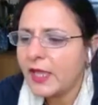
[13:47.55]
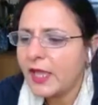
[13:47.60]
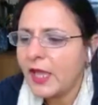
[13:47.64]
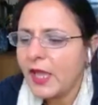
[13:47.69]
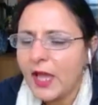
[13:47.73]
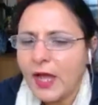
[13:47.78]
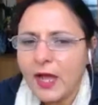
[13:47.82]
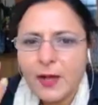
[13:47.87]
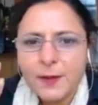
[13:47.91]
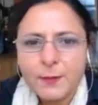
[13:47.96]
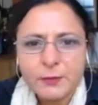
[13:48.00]

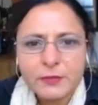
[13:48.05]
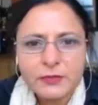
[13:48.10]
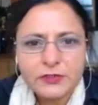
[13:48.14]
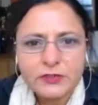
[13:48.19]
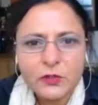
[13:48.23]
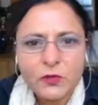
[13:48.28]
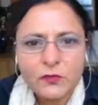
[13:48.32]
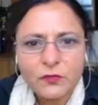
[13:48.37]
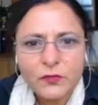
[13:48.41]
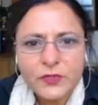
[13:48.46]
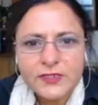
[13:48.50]

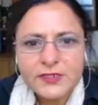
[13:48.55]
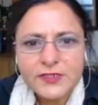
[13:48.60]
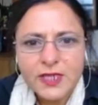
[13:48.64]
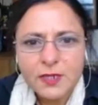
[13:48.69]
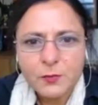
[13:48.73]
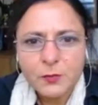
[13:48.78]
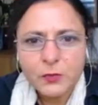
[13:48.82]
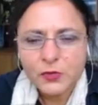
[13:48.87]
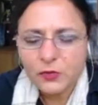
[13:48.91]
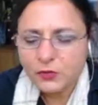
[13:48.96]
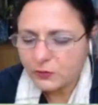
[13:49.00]
For
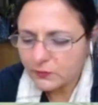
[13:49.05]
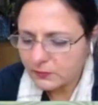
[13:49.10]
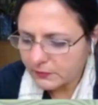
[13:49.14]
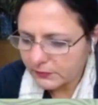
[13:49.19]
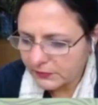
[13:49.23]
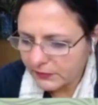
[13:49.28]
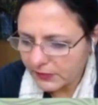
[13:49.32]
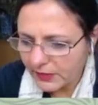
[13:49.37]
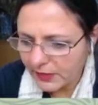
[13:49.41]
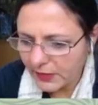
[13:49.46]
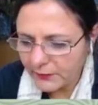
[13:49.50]
example,
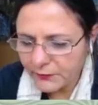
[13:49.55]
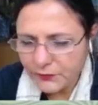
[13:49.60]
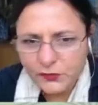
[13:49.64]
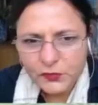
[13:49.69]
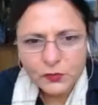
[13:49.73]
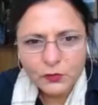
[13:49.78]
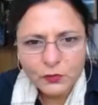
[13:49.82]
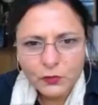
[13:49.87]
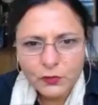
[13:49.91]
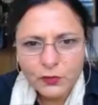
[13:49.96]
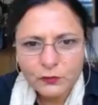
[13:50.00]
if
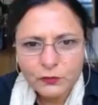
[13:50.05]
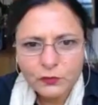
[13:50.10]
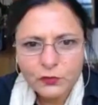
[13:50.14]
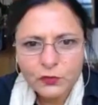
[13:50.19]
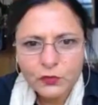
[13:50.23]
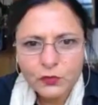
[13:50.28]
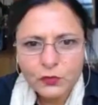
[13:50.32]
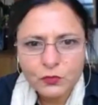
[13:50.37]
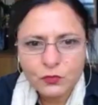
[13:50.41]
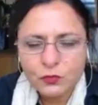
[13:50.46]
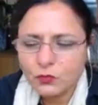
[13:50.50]

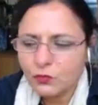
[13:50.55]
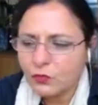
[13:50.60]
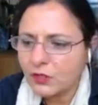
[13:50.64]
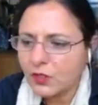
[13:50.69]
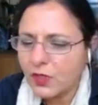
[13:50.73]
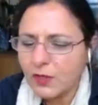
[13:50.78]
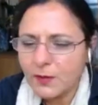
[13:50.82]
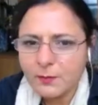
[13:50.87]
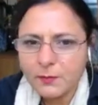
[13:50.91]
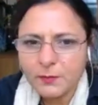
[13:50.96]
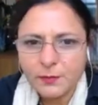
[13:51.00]
you
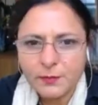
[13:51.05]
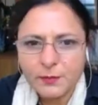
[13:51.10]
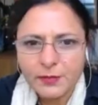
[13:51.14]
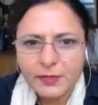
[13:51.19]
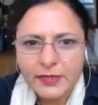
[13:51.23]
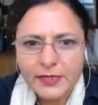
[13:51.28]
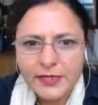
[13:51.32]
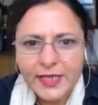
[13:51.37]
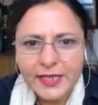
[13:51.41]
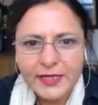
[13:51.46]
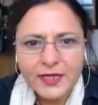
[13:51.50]

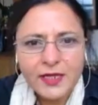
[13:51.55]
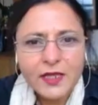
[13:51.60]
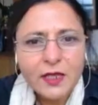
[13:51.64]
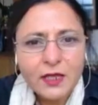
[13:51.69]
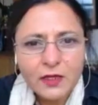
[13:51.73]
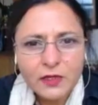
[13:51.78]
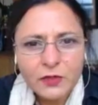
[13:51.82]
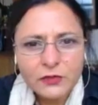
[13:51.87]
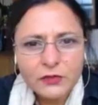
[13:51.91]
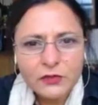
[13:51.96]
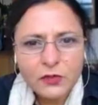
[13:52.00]
get a cut
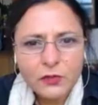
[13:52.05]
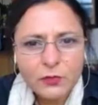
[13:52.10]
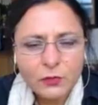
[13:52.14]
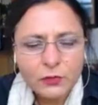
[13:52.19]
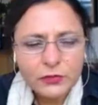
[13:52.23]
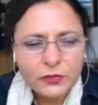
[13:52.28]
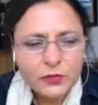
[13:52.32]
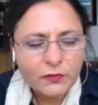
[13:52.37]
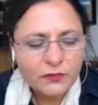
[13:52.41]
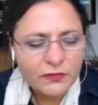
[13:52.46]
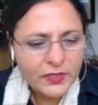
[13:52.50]
on
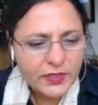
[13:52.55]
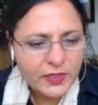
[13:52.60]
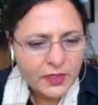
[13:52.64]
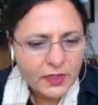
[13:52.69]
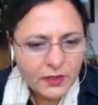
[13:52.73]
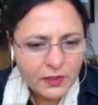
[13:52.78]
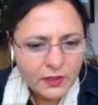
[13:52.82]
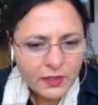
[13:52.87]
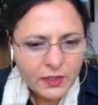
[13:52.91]
your finger,